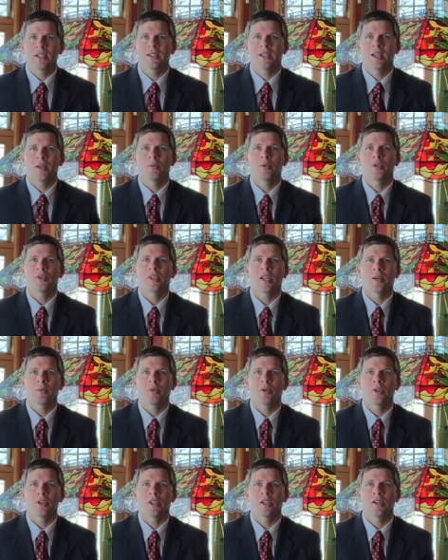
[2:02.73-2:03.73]
and
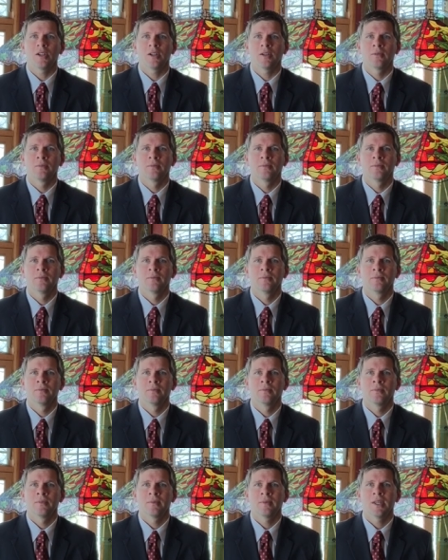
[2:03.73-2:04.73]
10% per year,
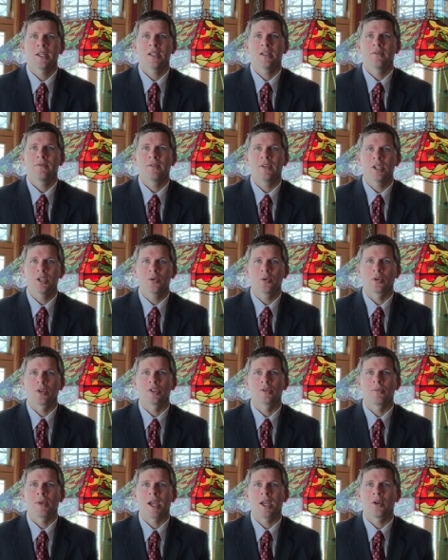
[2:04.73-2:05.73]

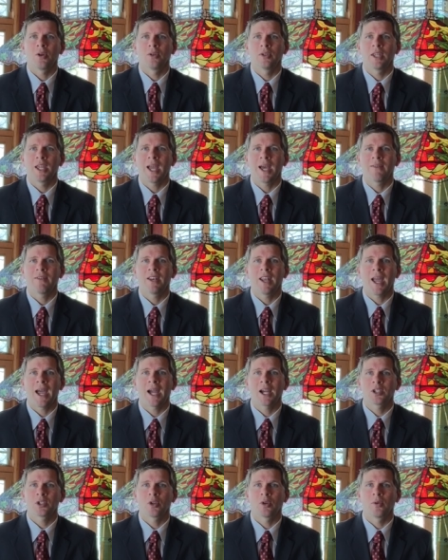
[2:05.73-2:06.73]
individuals might only have an
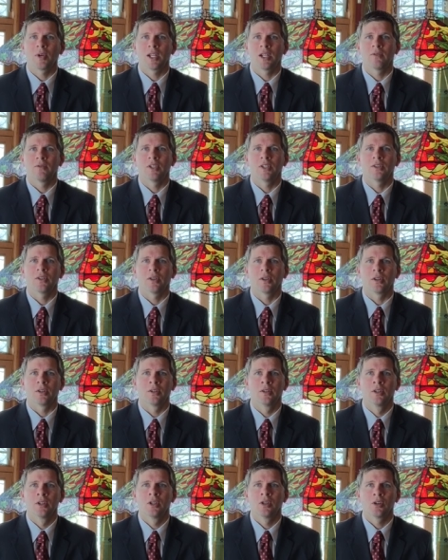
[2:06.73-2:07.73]
actual rate of return
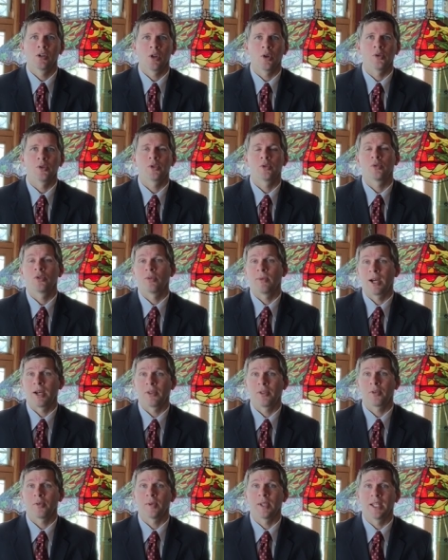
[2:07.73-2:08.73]
closer to
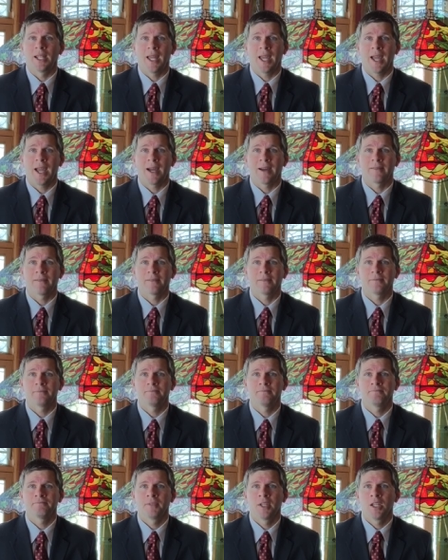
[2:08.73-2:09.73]
about 3.5.
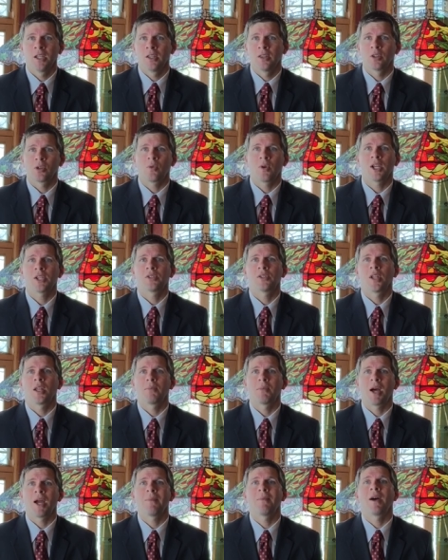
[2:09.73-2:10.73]
The question
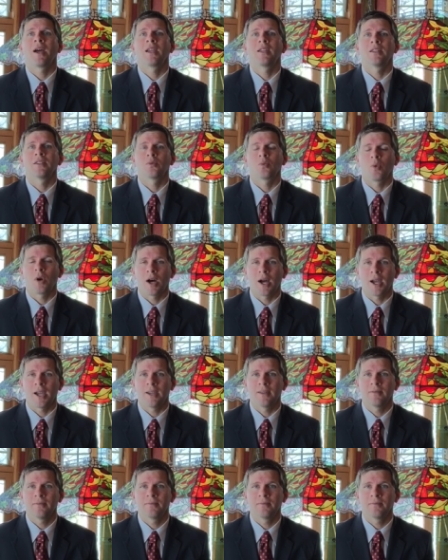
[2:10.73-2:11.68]
on my mind is why?